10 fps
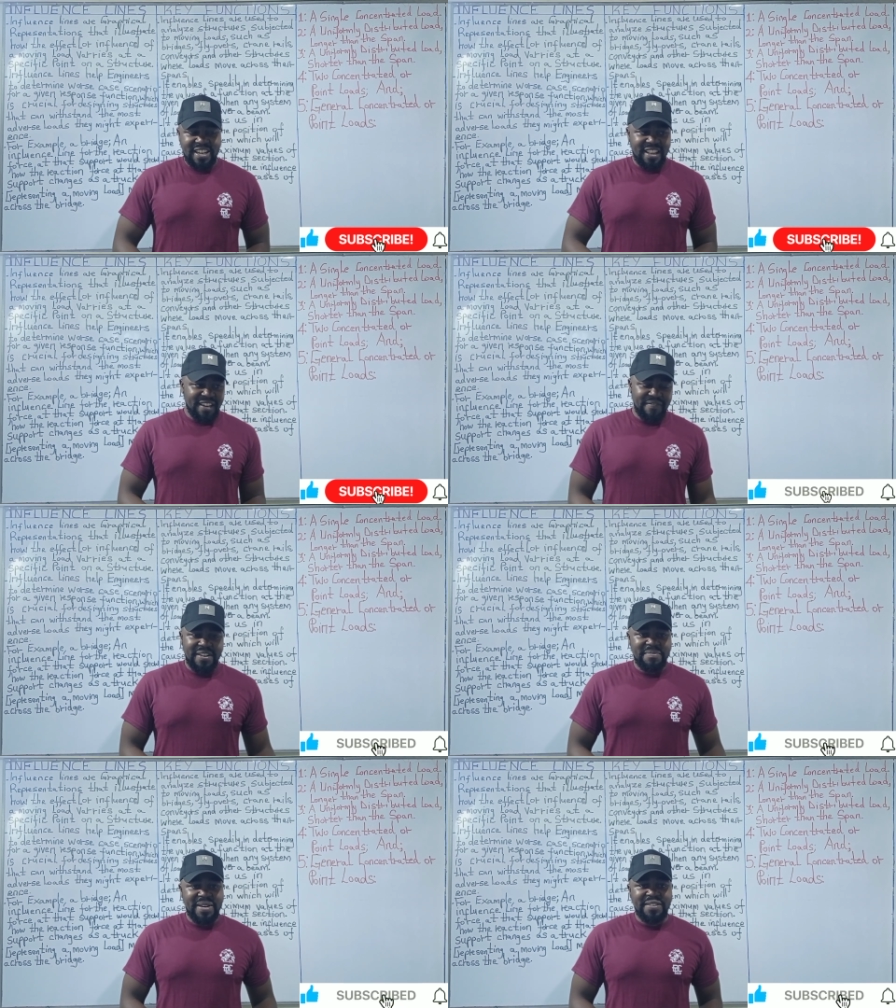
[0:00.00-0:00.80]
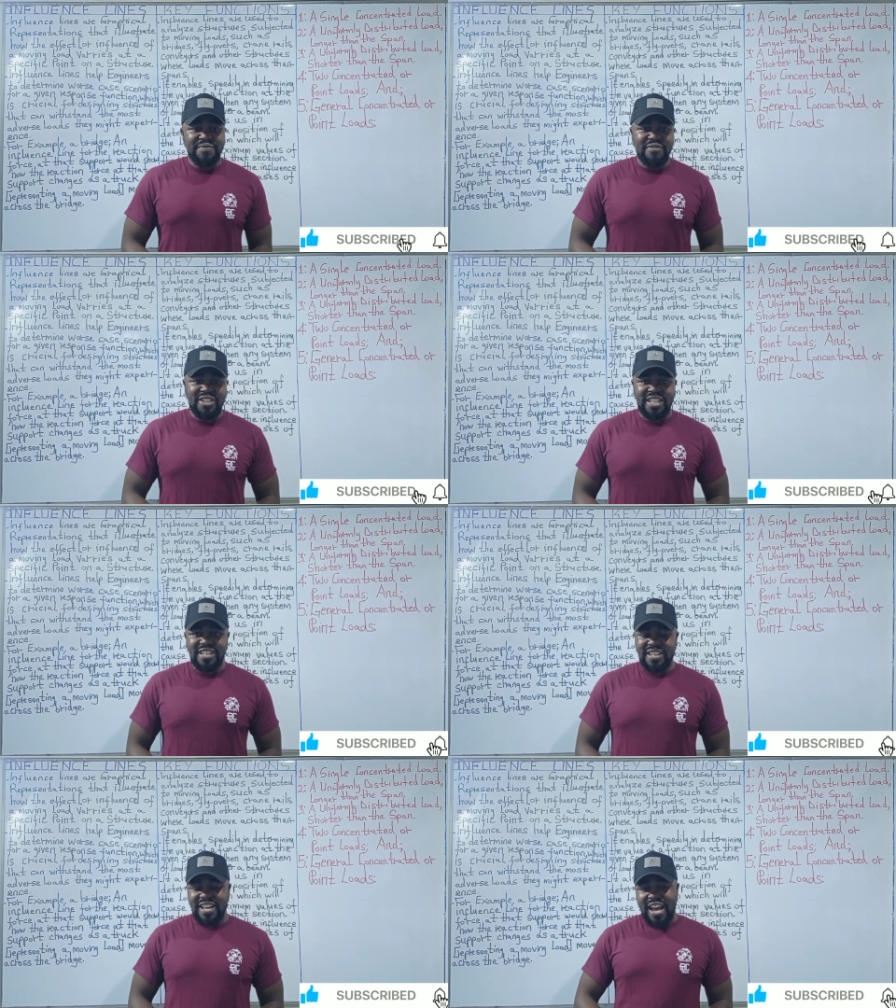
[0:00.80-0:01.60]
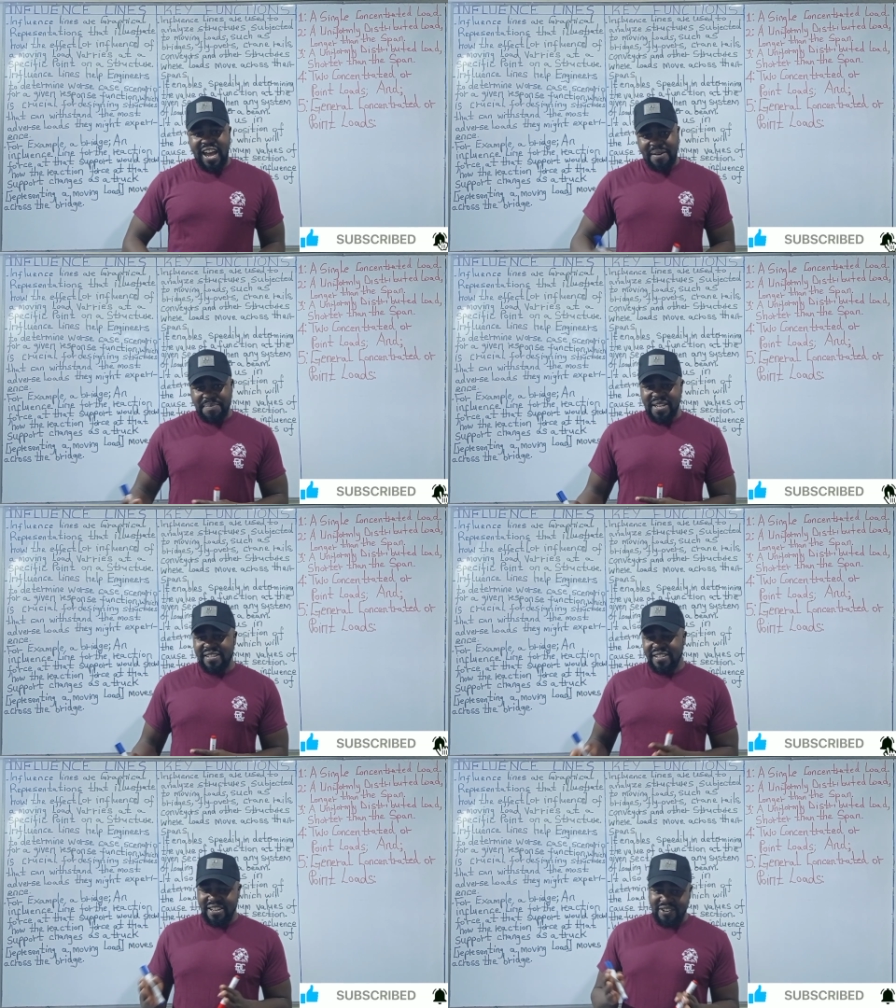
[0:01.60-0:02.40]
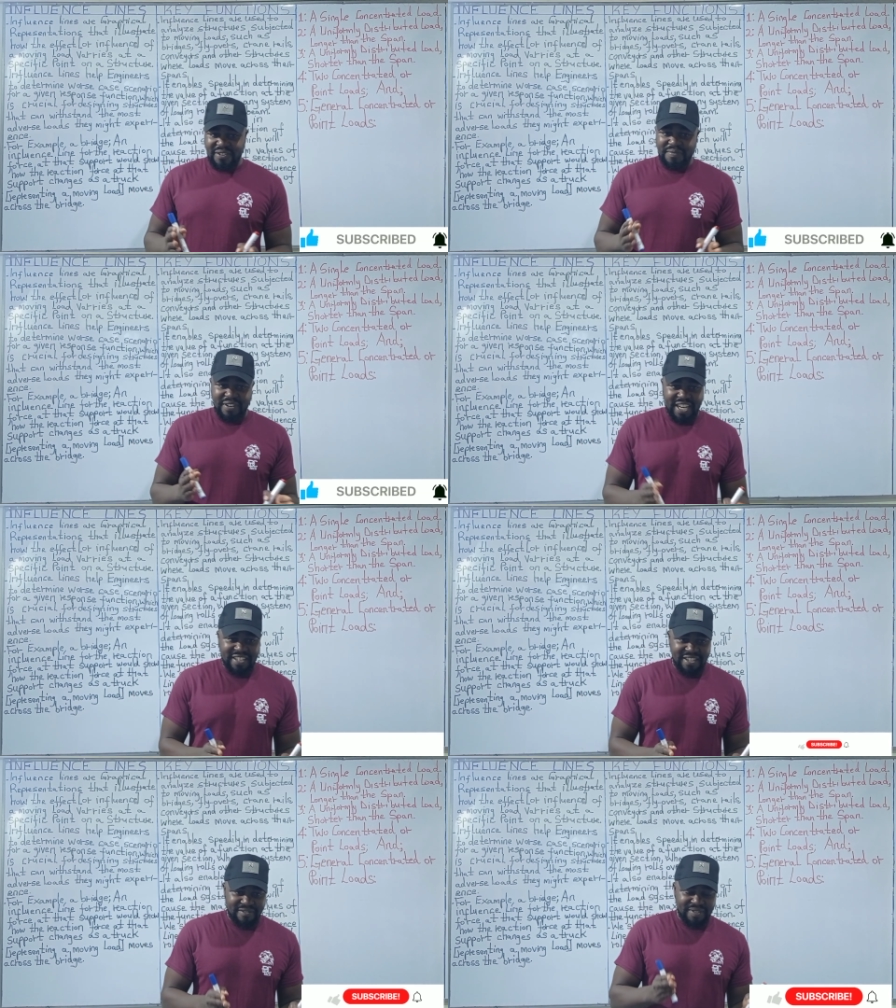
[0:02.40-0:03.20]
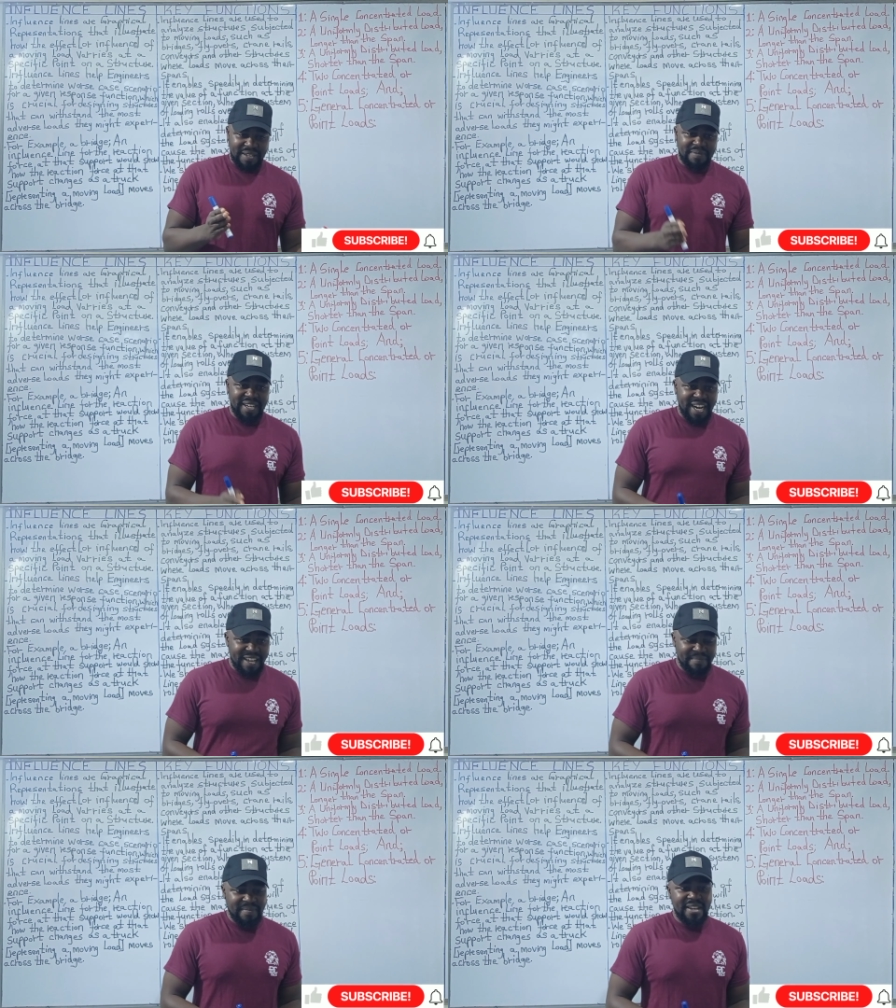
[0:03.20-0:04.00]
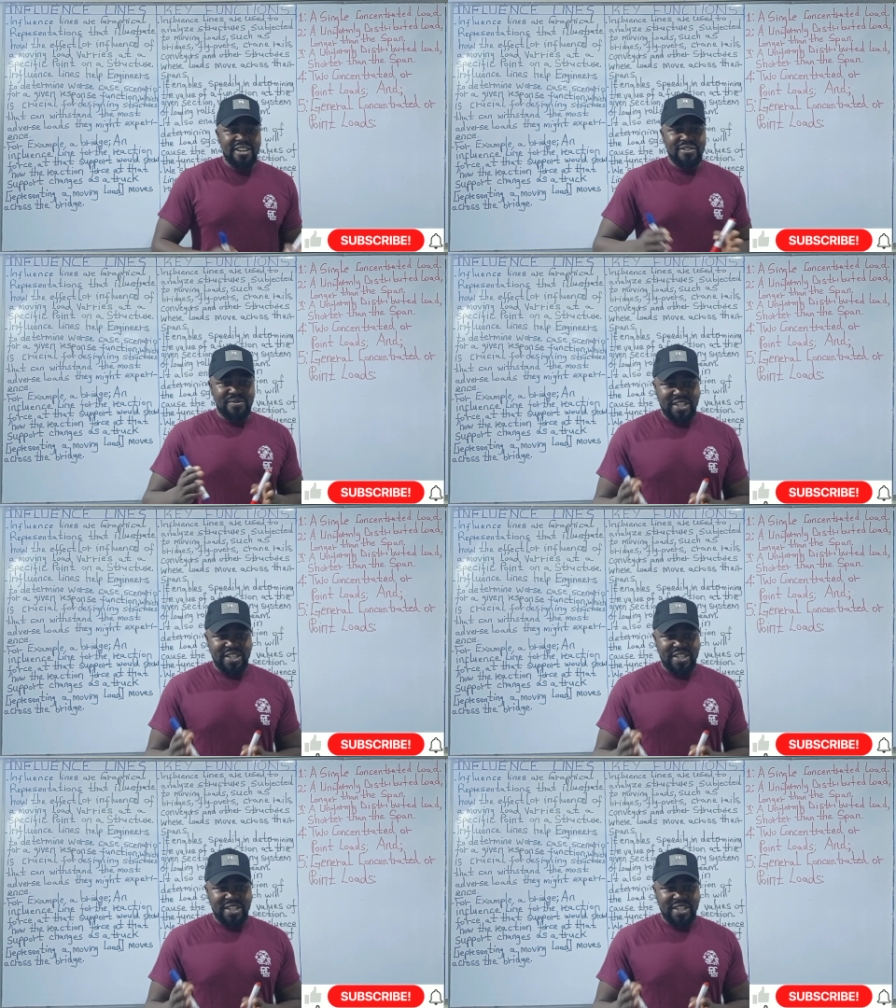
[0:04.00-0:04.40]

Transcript: Thank you very much for watching and please don't forget to subscribe, to